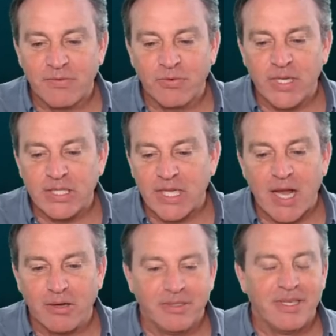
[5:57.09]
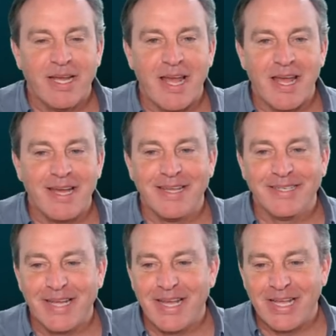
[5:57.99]
It freaks out
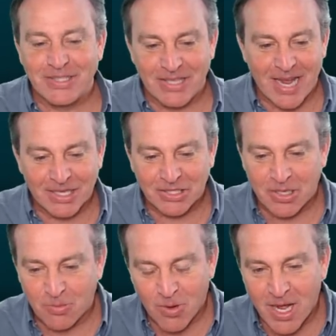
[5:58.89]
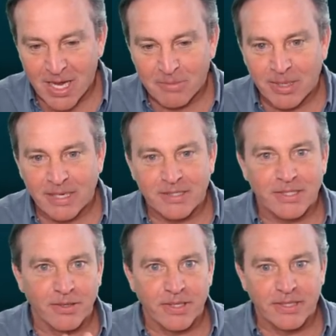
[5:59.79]
and it's actually run, but it
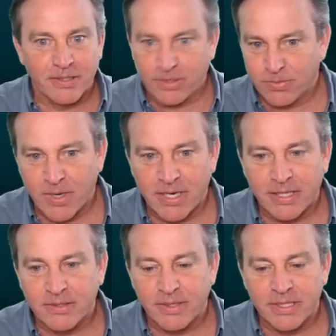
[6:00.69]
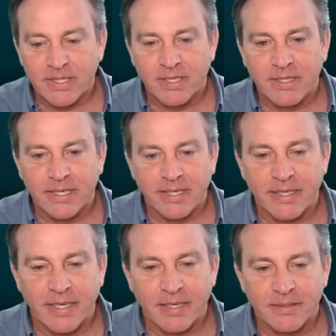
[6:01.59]
still thinks it's running. So I'm just going to it
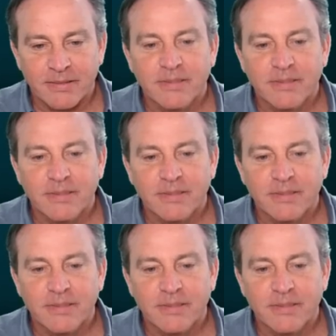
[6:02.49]
again.